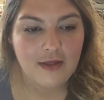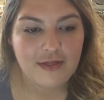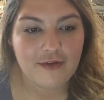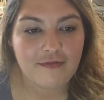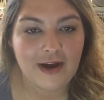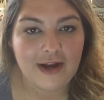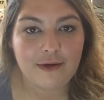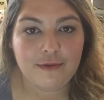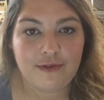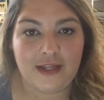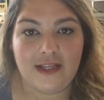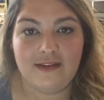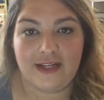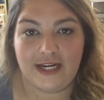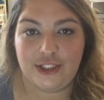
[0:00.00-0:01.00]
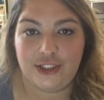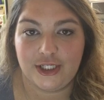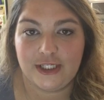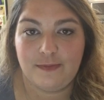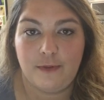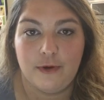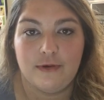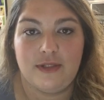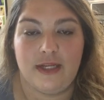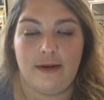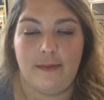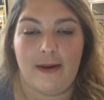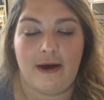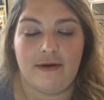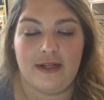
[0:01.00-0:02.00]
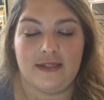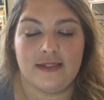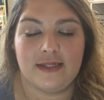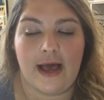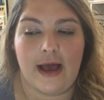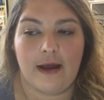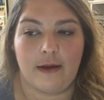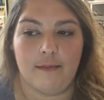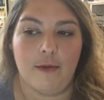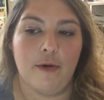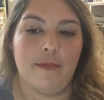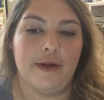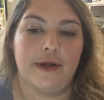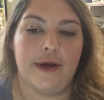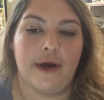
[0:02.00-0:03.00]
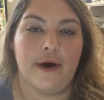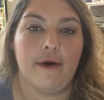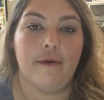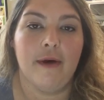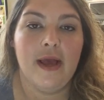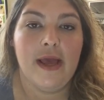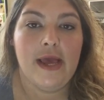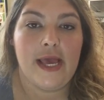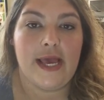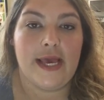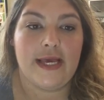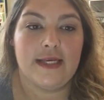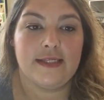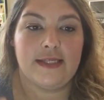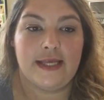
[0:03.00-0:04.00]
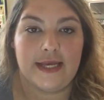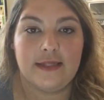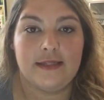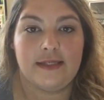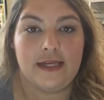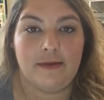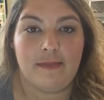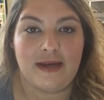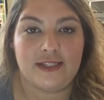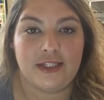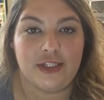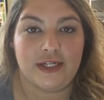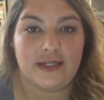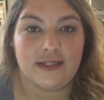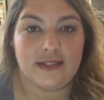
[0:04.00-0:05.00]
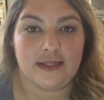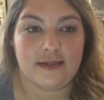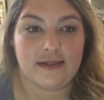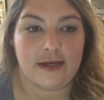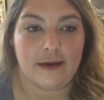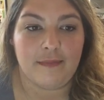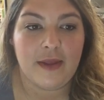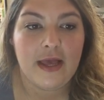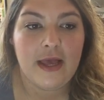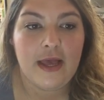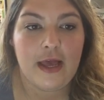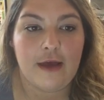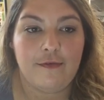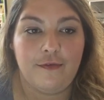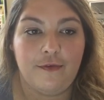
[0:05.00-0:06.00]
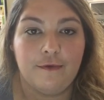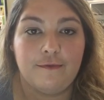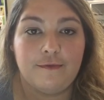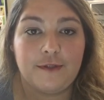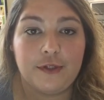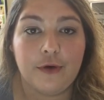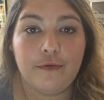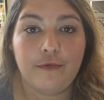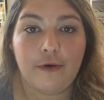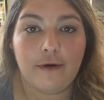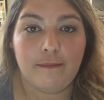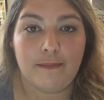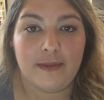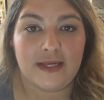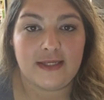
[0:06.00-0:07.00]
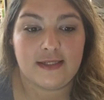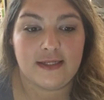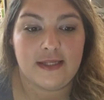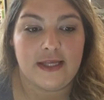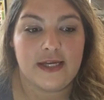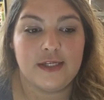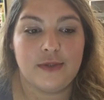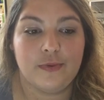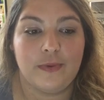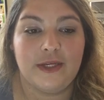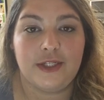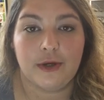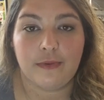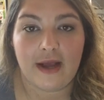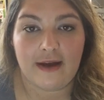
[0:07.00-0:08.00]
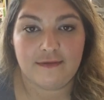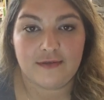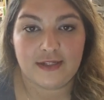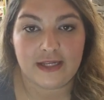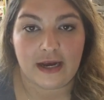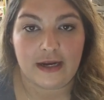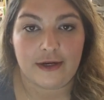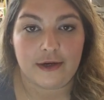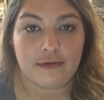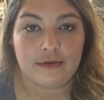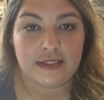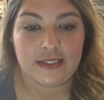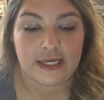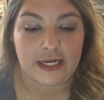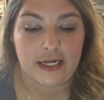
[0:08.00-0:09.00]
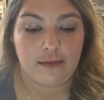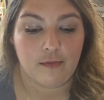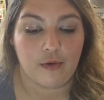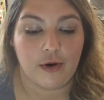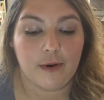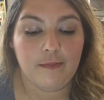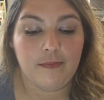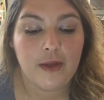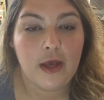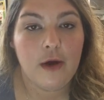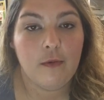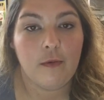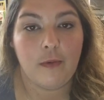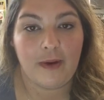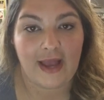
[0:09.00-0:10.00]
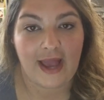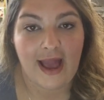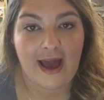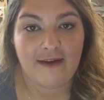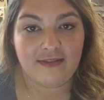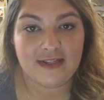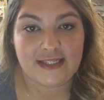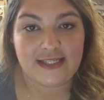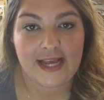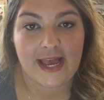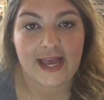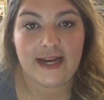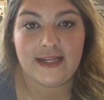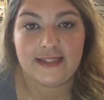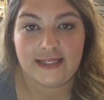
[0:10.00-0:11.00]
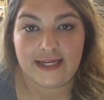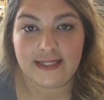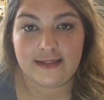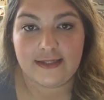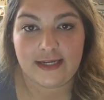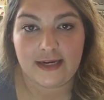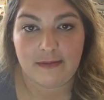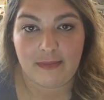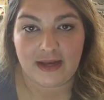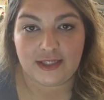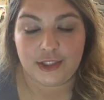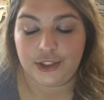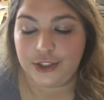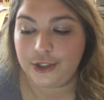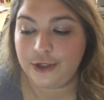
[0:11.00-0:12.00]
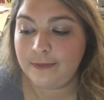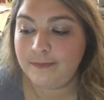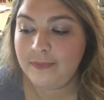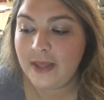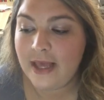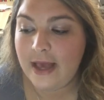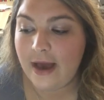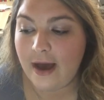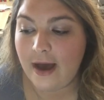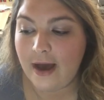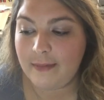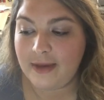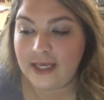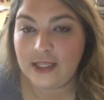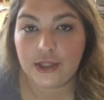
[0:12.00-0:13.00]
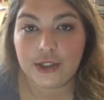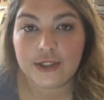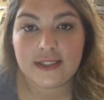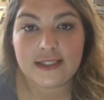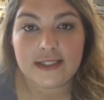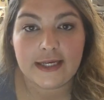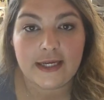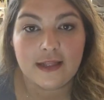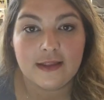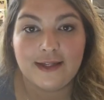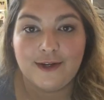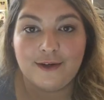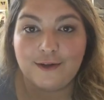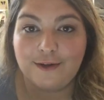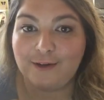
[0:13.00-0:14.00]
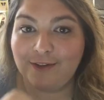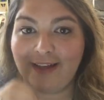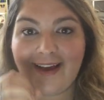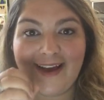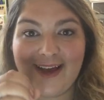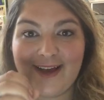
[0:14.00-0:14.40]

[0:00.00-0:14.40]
The final thing that I just posted about in Slack a moment ago is the instant messaging system. If you've so far missed this, we don't have side notes anymore. What we have instead is an instant messenger. It looks like a little